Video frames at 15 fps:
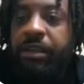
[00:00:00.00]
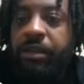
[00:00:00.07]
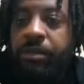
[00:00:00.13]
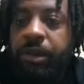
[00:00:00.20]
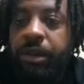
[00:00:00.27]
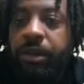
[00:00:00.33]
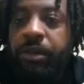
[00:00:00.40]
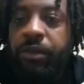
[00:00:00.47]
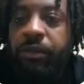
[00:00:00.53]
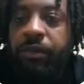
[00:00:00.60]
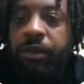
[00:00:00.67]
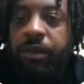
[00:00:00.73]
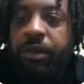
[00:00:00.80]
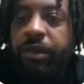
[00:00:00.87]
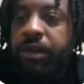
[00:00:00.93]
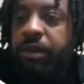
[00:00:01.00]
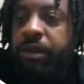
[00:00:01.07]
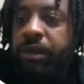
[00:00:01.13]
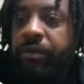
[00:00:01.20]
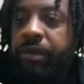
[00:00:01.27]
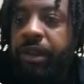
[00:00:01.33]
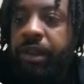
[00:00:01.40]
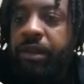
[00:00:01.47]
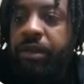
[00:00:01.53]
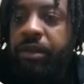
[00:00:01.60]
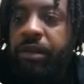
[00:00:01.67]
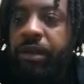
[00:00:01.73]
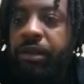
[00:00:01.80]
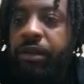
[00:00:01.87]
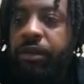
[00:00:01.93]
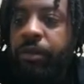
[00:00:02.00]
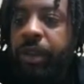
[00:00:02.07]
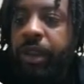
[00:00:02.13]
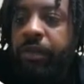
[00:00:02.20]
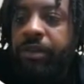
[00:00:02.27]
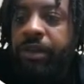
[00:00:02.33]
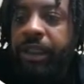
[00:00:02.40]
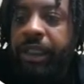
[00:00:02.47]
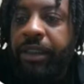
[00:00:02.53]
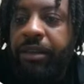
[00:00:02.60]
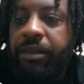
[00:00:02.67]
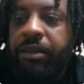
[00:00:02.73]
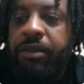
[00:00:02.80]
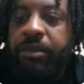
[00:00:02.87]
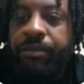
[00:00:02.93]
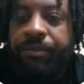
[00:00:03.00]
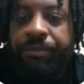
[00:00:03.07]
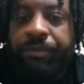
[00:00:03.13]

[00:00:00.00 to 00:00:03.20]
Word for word: what two, four, six, seven, eight, ten, twelve states.